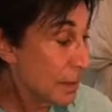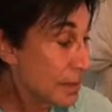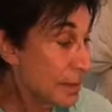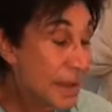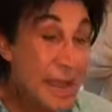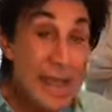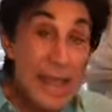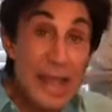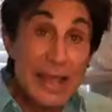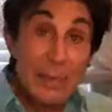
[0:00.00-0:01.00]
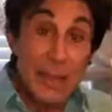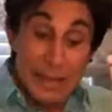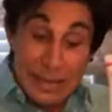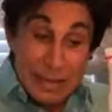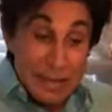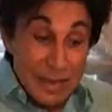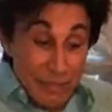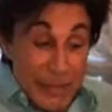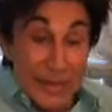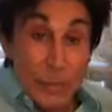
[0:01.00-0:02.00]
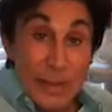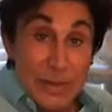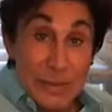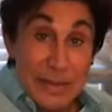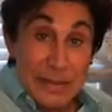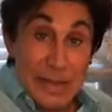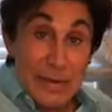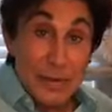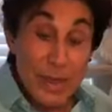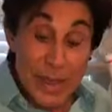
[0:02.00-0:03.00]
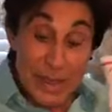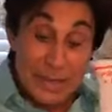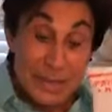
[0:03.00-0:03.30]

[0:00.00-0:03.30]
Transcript: Cute idea. Anyway, this is it. This is the way it's going to be sent to you.